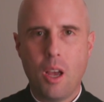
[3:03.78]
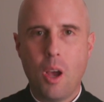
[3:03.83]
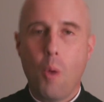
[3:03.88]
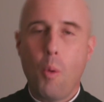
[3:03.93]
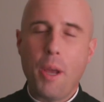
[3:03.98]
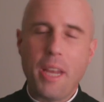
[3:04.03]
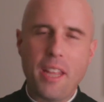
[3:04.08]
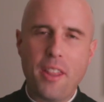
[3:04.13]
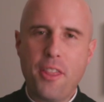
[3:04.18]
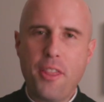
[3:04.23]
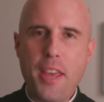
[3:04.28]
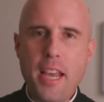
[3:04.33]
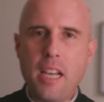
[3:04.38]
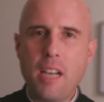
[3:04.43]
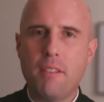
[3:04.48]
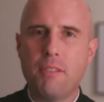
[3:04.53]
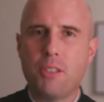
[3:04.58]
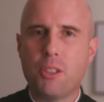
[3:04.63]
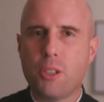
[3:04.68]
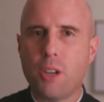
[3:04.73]
we can think
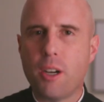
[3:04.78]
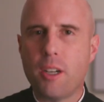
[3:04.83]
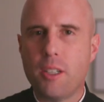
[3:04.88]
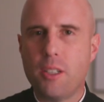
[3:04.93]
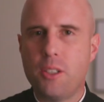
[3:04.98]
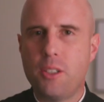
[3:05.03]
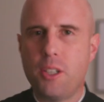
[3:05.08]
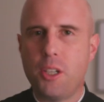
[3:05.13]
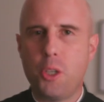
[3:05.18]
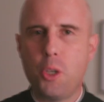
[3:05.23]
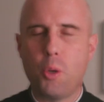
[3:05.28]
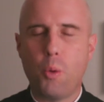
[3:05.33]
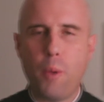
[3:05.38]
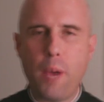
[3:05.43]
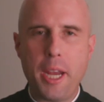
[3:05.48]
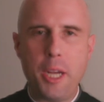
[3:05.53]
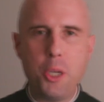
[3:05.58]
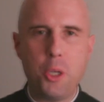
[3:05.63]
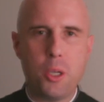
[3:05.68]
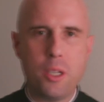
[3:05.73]
of certain
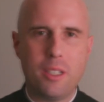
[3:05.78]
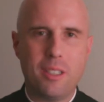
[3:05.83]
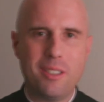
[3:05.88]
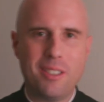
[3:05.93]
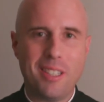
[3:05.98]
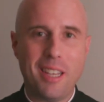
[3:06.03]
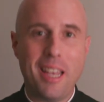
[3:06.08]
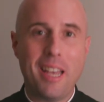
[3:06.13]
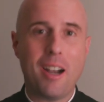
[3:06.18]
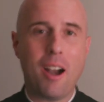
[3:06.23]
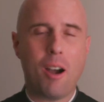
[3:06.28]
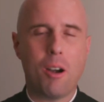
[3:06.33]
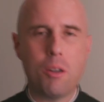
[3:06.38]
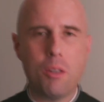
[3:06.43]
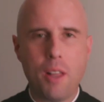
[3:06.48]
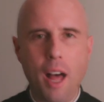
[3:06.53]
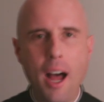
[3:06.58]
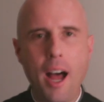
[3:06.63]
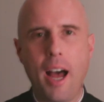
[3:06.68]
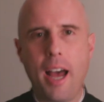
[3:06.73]
situations in our
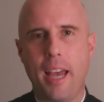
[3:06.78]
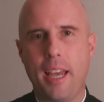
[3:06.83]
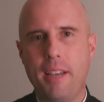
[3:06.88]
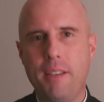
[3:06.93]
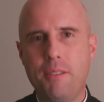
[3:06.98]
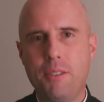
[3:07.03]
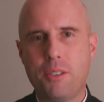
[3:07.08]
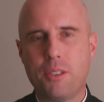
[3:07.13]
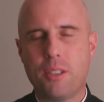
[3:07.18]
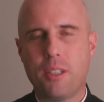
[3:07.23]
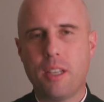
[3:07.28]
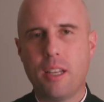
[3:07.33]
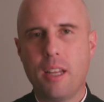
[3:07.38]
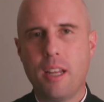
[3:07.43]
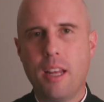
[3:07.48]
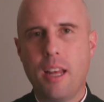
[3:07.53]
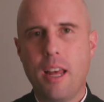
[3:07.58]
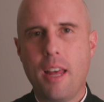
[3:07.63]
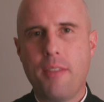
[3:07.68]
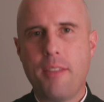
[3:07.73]
lives
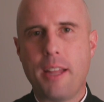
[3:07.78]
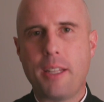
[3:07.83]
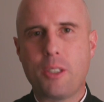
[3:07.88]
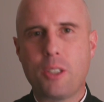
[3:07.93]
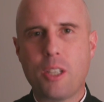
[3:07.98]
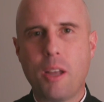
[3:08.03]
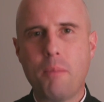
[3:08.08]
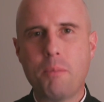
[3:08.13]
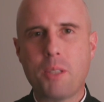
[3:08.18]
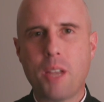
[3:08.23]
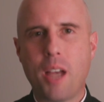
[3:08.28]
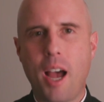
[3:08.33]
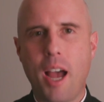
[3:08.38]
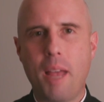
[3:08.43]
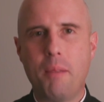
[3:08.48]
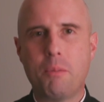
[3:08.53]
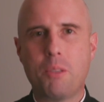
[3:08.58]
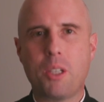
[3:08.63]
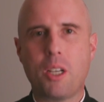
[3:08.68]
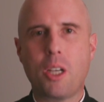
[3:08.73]
that
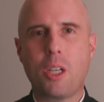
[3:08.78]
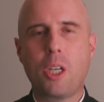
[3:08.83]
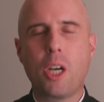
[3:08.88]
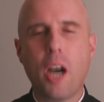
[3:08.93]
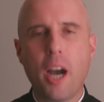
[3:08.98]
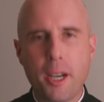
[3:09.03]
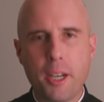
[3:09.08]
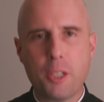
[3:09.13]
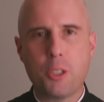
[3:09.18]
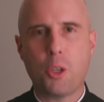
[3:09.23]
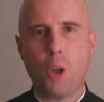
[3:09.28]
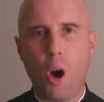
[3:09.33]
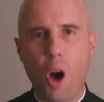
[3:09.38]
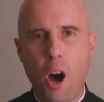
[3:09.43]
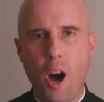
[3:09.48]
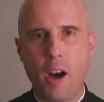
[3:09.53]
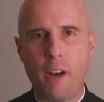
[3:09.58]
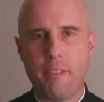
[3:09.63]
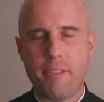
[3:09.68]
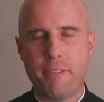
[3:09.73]
sometimes cut us
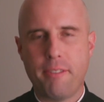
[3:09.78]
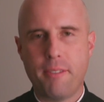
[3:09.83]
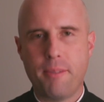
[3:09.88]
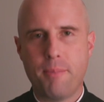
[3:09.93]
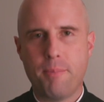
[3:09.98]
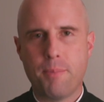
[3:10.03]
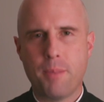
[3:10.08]
off,